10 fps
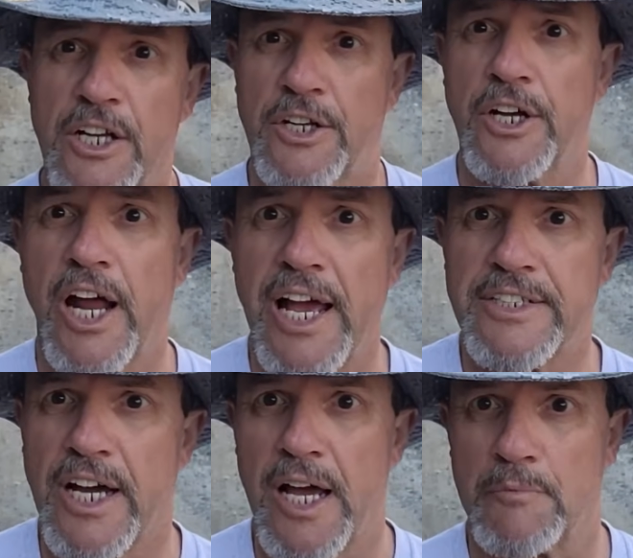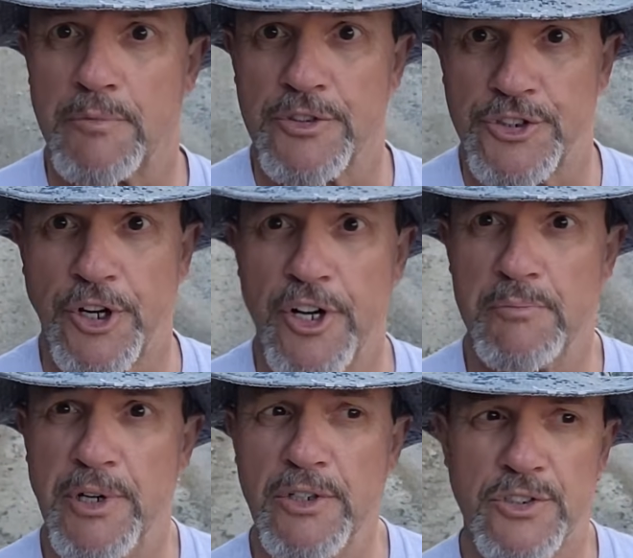Good high top sturdy
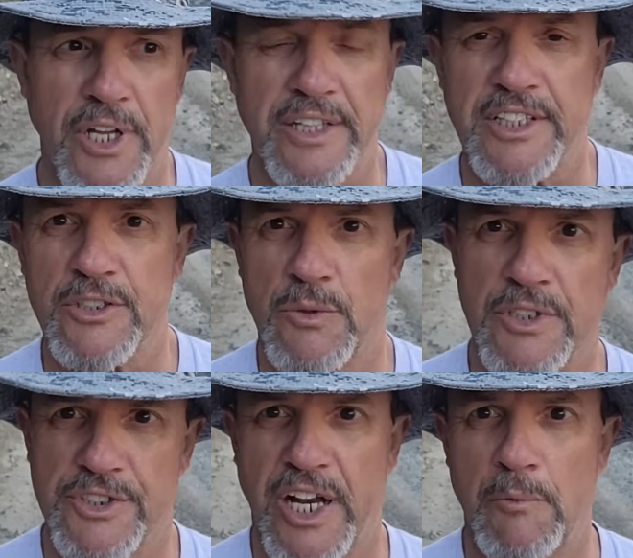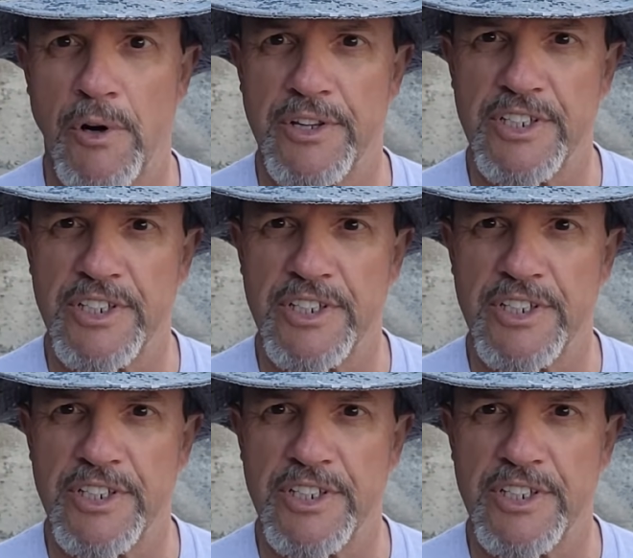boots like these ones that I'm wearing.